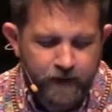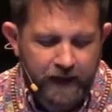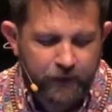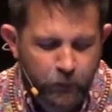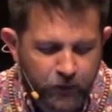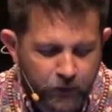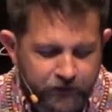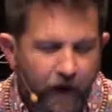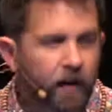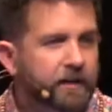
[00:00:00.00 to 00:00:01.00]
as we were
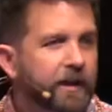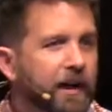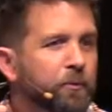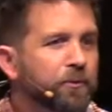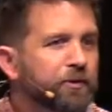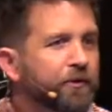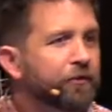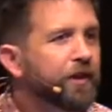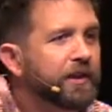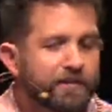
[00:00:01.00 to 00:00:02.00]
talking, I was
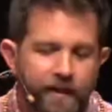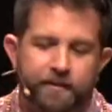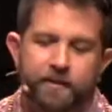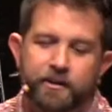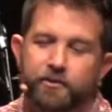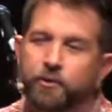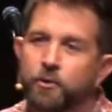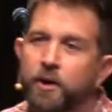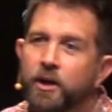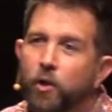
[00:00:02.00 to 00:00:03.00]
listening intently
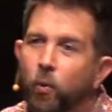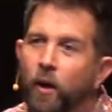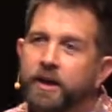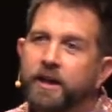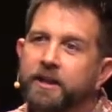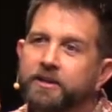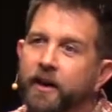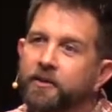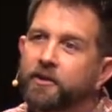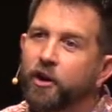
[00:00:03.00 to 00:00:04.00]
to what he
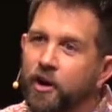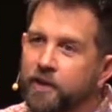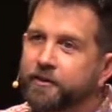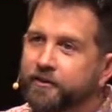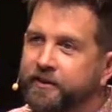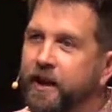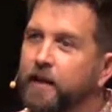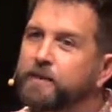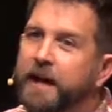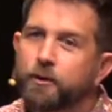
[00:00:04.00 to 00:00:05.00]
does at harvest
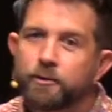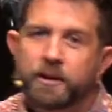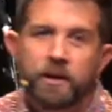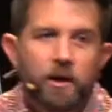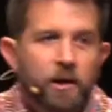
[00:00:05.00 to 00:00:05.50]
time, not only